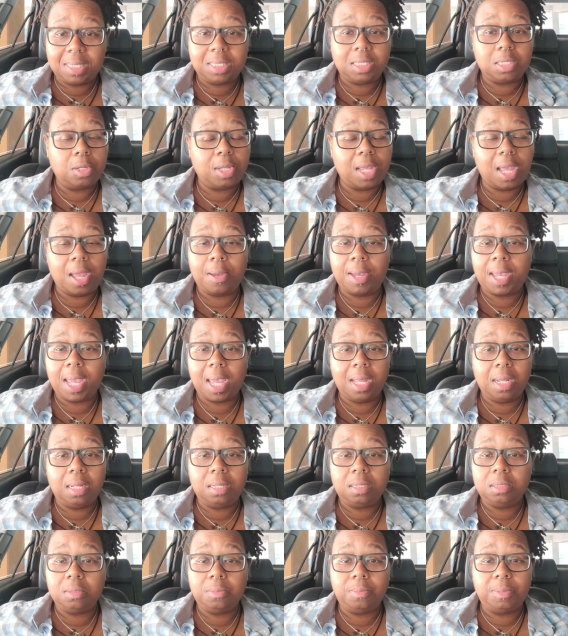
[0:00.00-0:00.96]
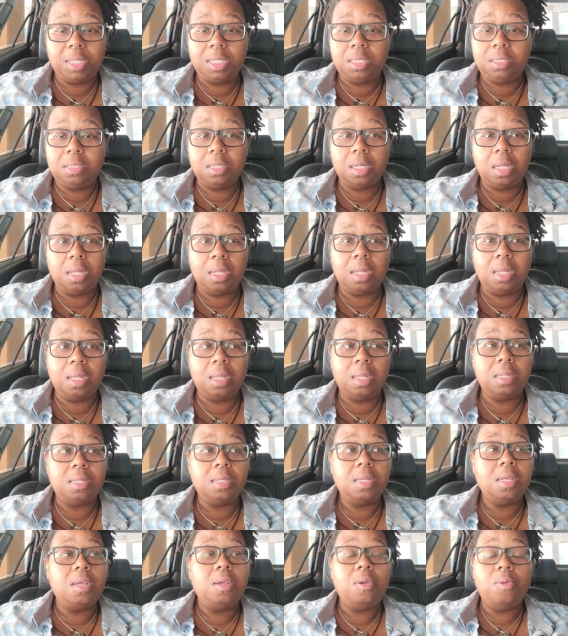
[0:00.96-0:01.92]
So y'all can't be, uh,
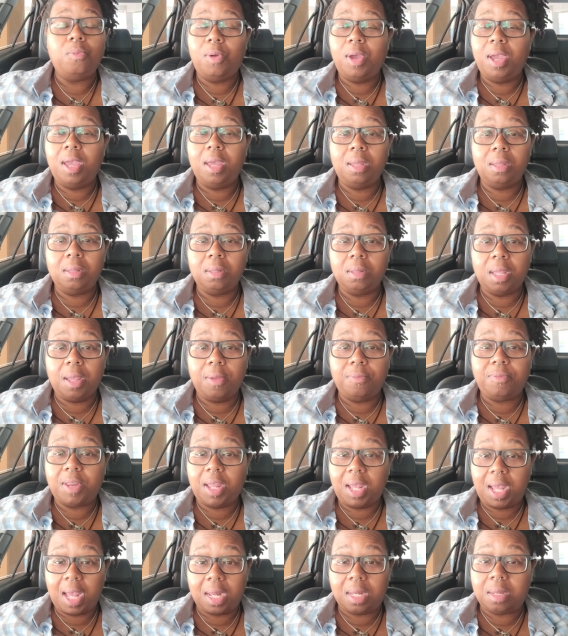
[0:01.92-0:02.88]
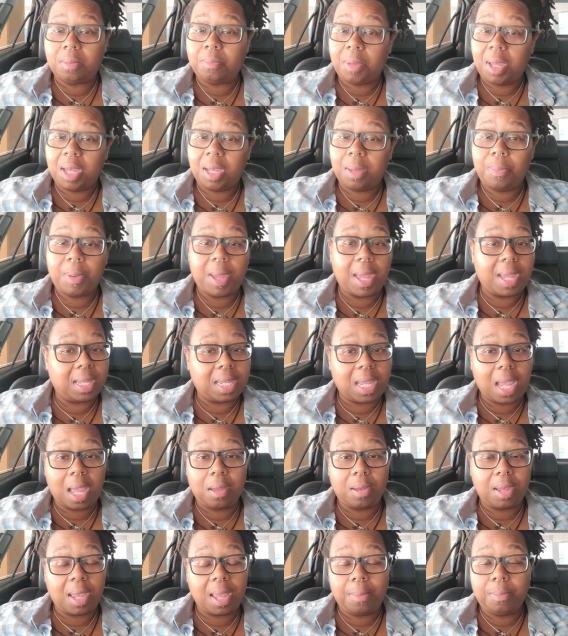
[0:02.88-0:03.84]
well, if they got the monkeypox,
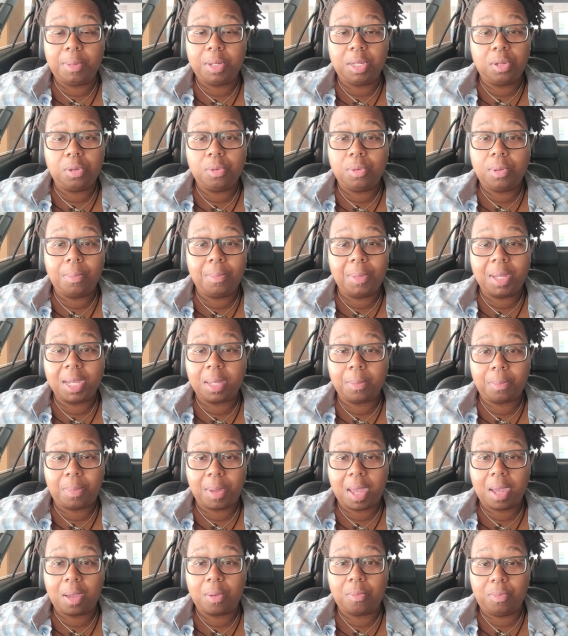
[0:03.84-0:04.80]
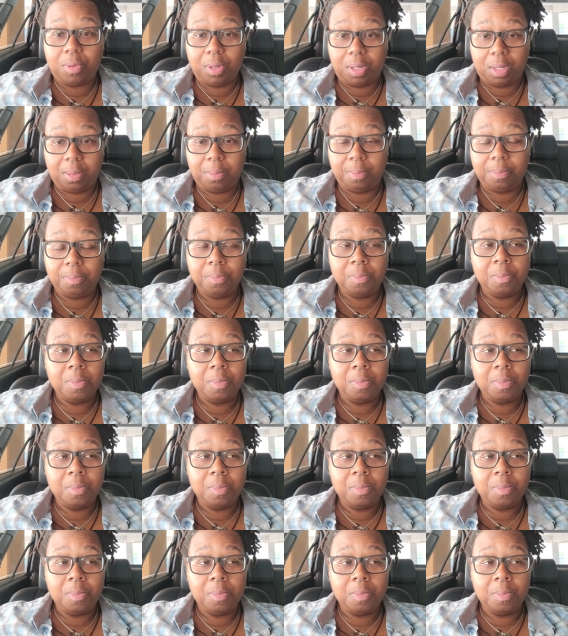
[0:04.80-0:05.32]
y'all can't be doing monkeypox with them.